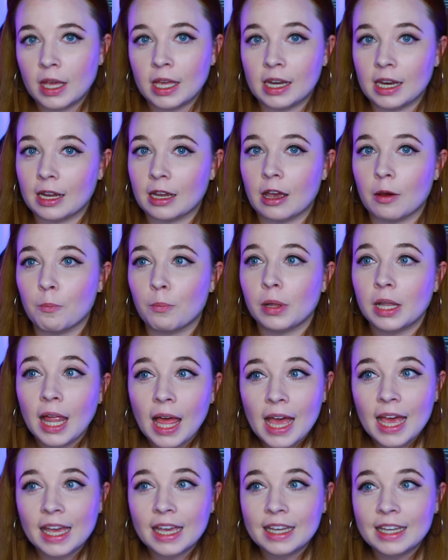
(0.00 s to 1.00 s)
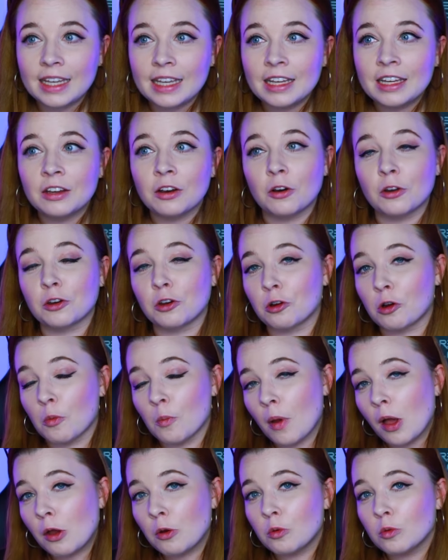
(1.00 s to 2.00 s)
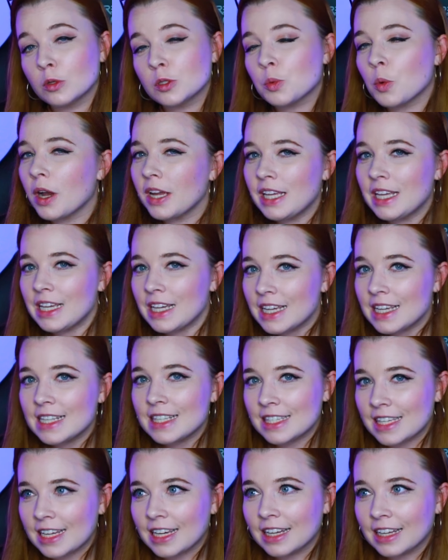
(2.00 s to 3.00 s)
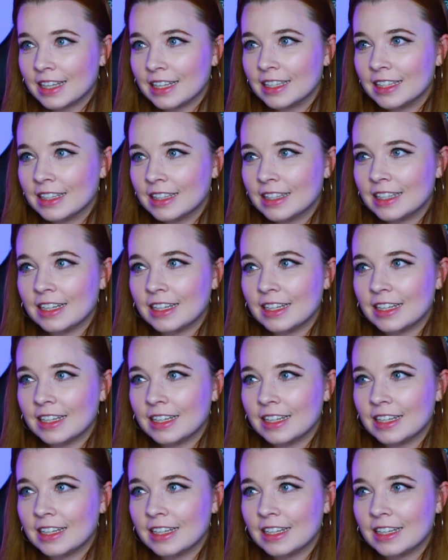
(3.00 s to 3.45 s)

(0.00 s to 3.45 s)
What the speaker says: hitting play on your remote was way easier